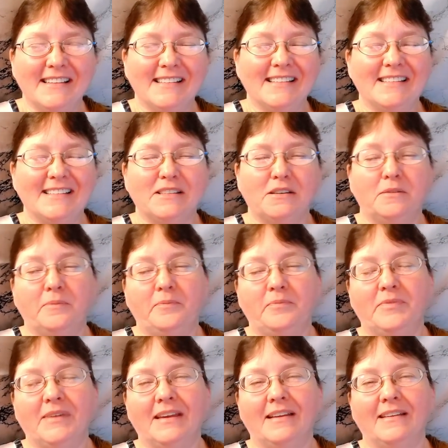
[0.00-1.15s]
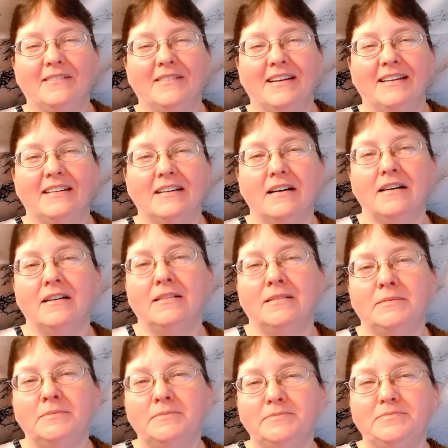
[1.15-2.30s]
so anyway,
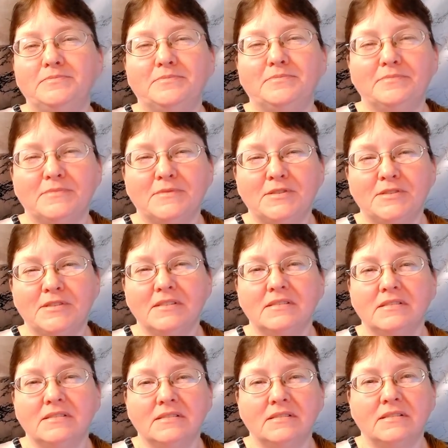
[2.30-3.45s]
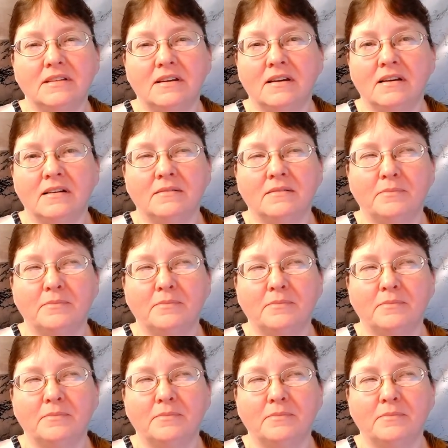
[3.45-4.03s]
um, just uh,